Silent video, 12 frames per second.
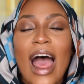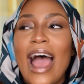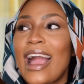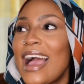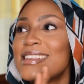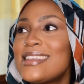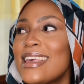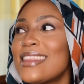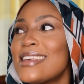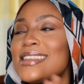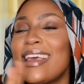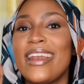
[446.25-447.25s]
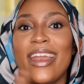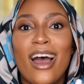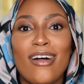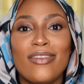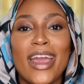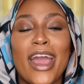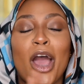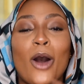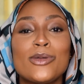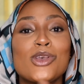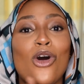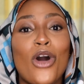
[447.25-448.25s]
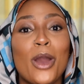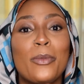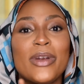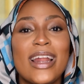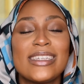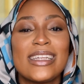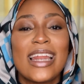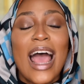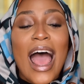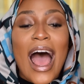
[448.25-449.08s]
I can't say this enough. It helps with oil production.